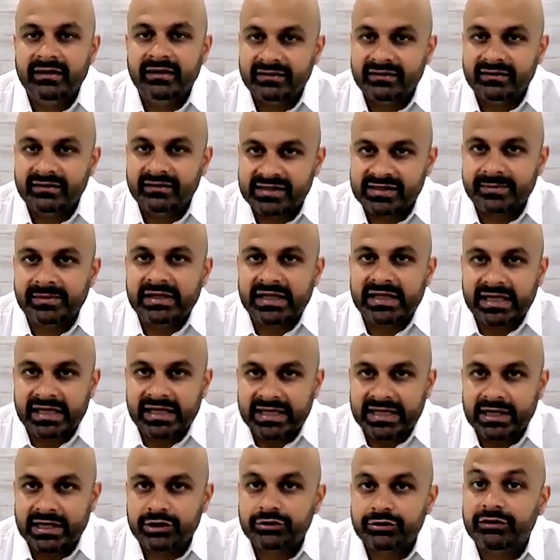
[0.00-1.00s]
stimulating
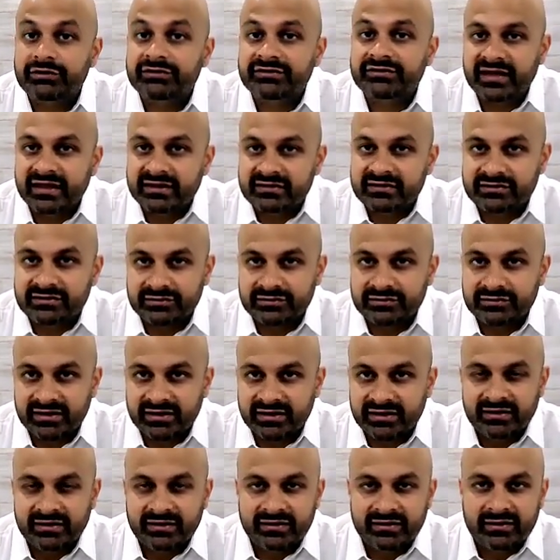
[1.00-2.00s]
that neurosensory